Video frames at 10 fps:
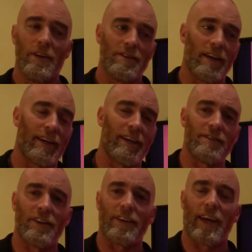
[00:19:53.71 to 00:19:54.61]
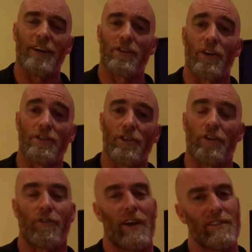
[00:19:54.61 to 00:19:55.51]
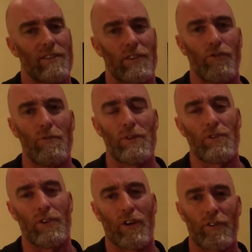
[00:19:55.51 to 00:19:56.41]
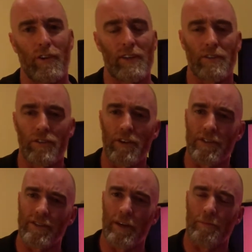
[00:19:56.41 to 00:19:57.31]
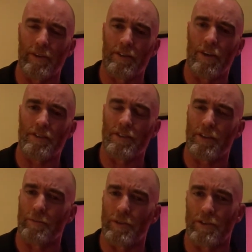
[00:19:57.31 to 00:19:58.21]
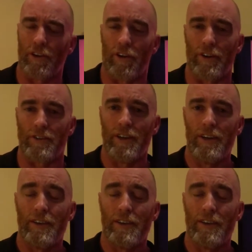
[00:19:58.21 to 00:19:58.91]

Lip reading: taking into account osteoarthritis and rheumatoid arthritis. Those are separate scenarios.